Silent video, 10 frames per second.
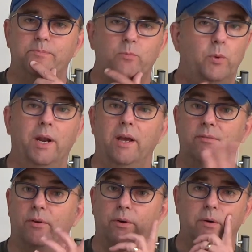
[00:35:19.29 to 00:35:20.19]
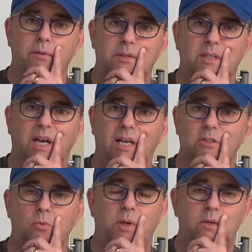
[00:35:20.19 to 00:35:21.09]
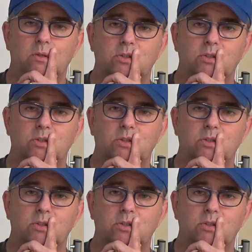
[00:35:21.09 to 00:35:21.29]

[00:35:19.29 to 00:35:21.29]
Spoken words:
whenever in the next week or